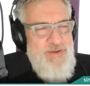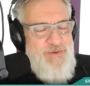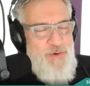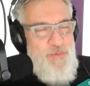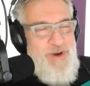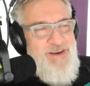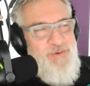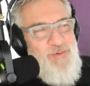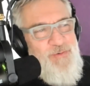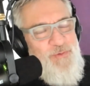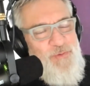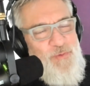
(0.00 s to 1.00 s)
where, an issue.
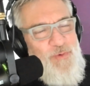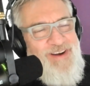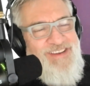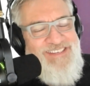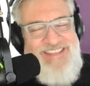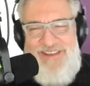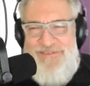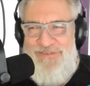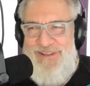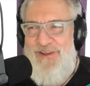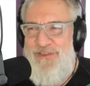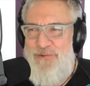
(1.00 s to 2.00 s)
Where does that fit
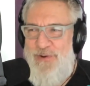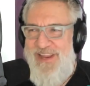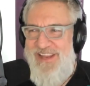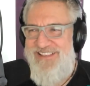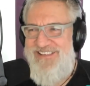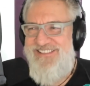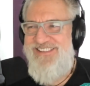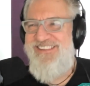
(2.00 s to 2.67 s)
on the range?